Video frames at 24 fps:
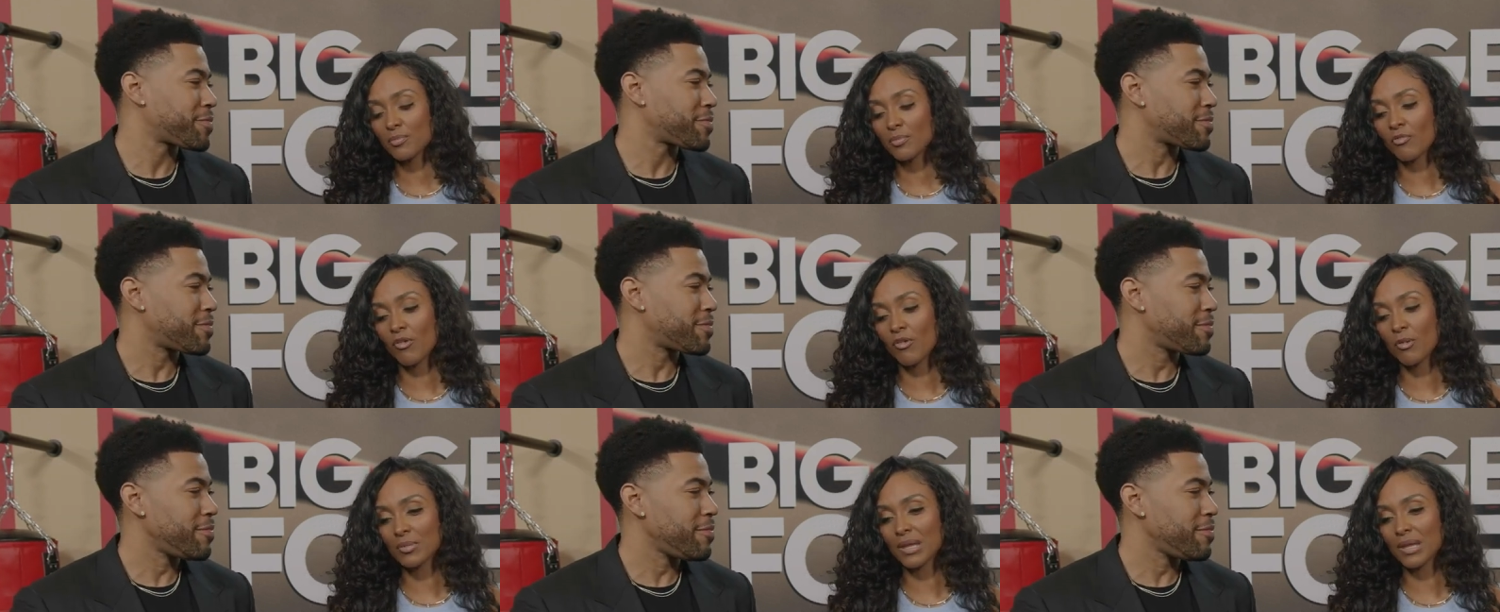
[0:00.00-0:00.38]

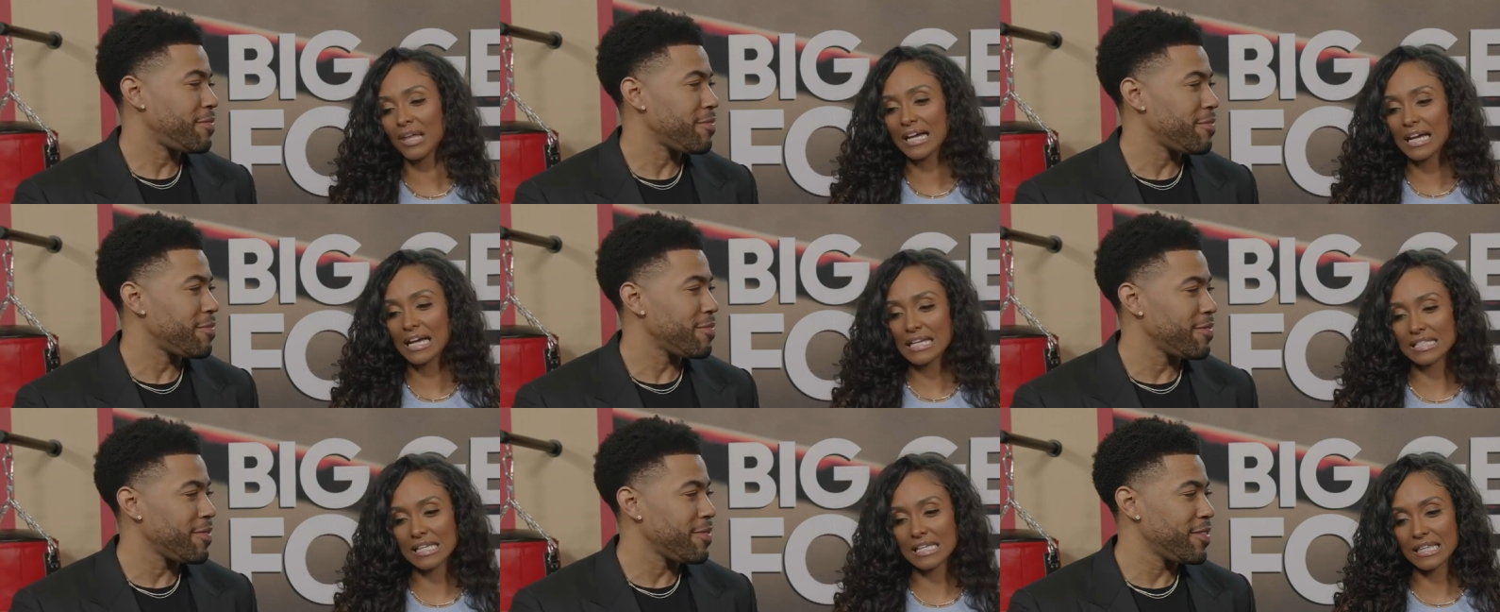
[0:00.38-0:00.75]
Speaker 1: From the
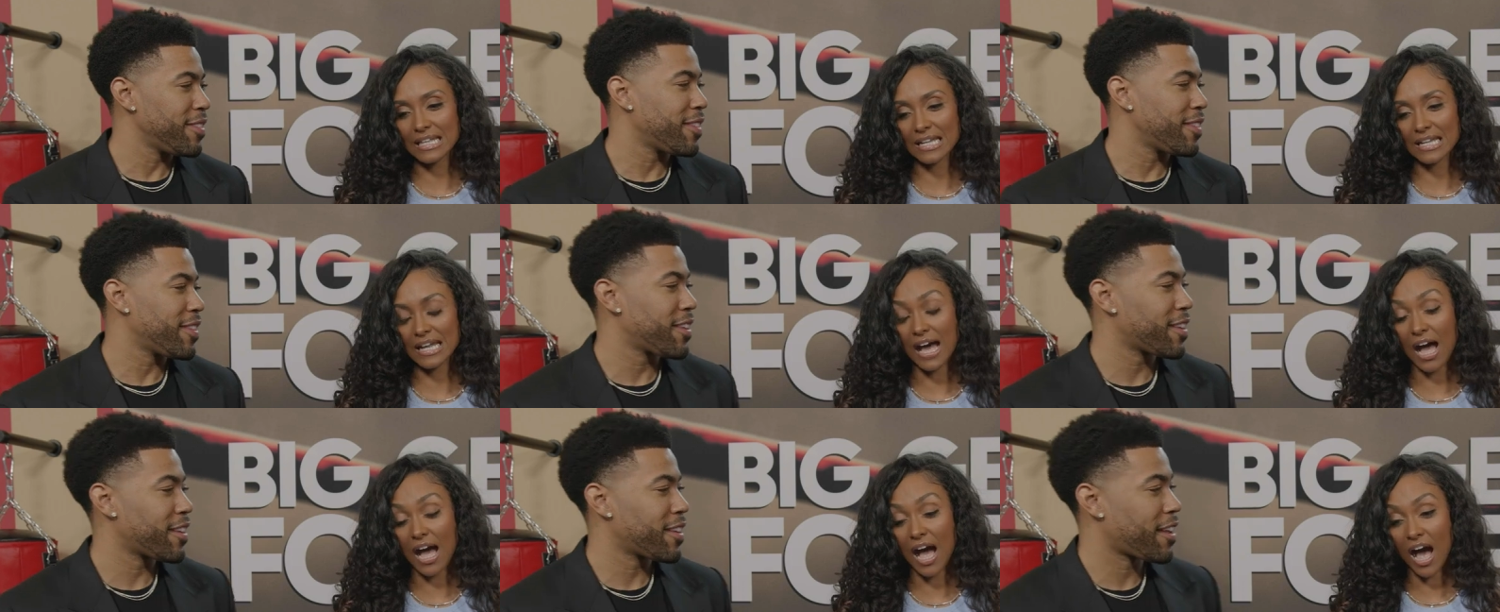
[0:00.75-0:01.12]
legacy
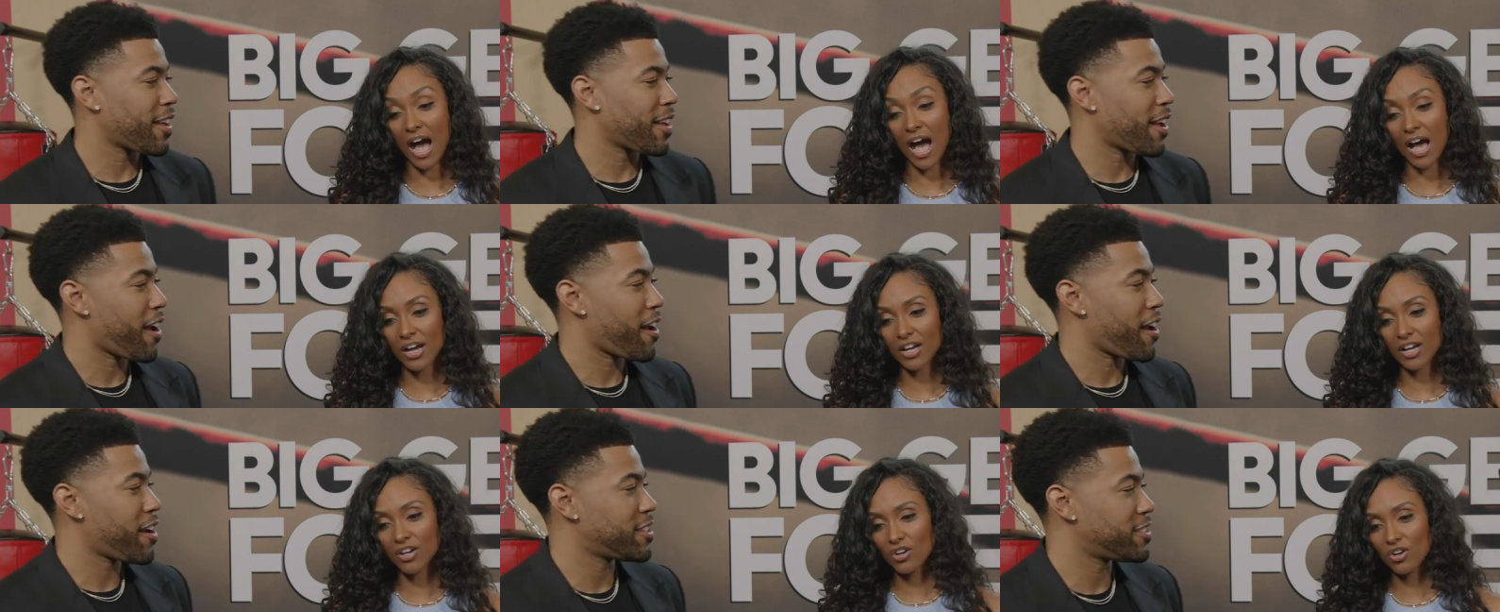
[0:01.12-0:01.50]
that
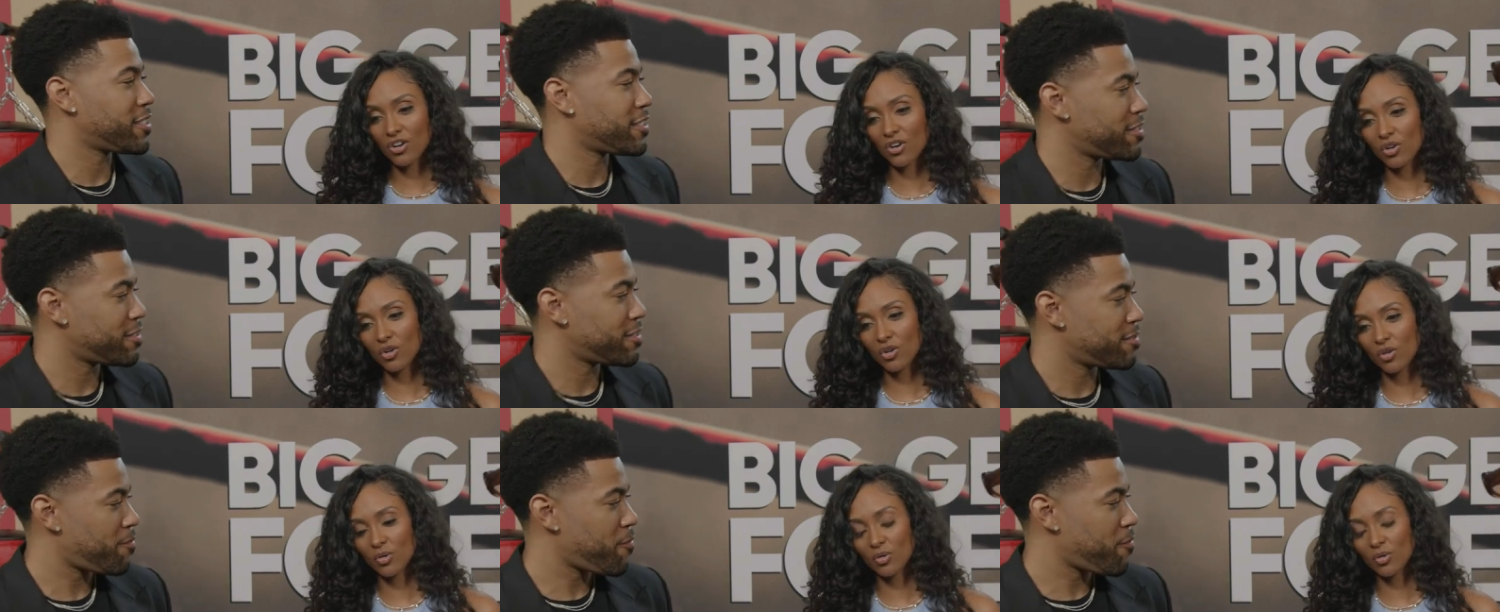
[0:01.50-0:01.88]
I
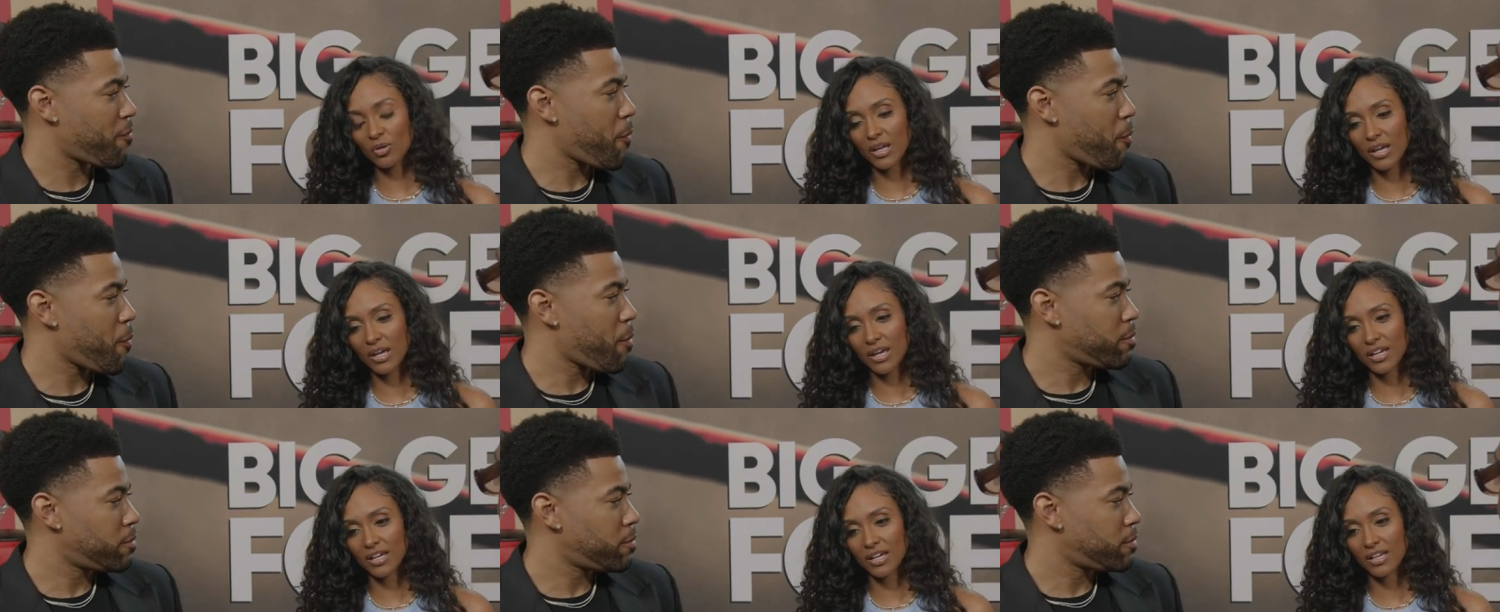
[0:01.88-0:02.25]
know,
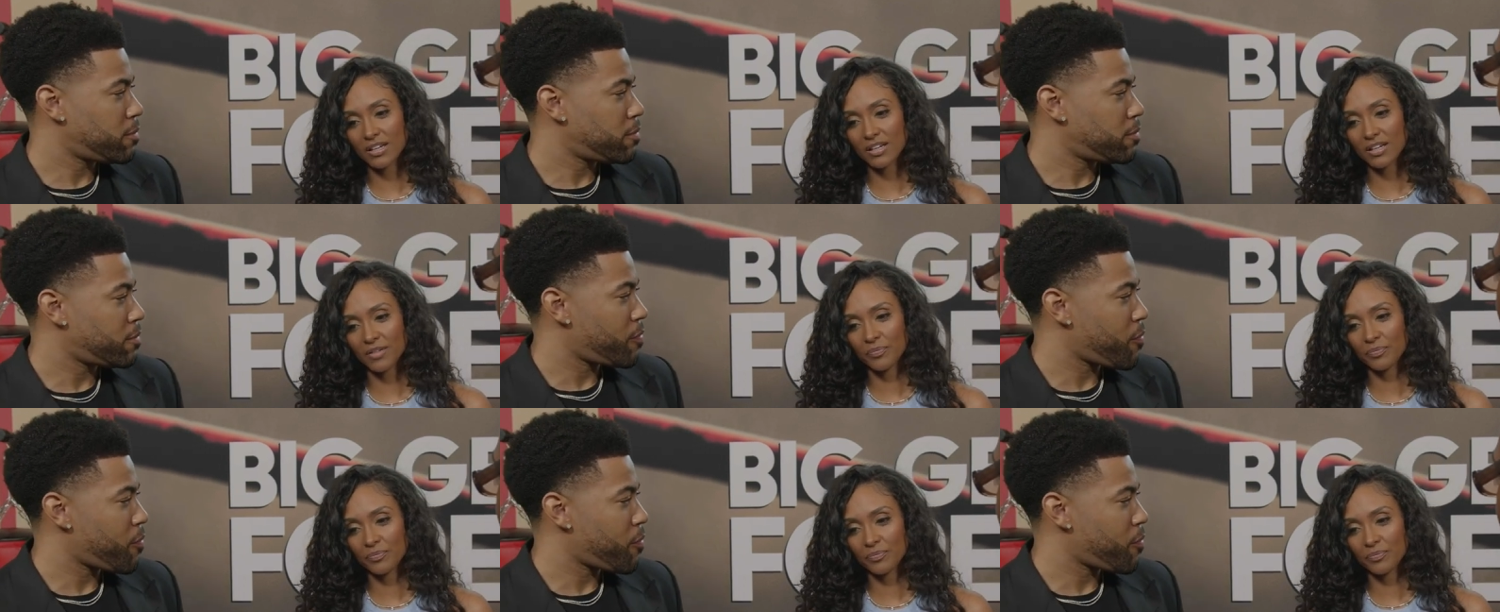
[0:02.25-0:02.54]
like,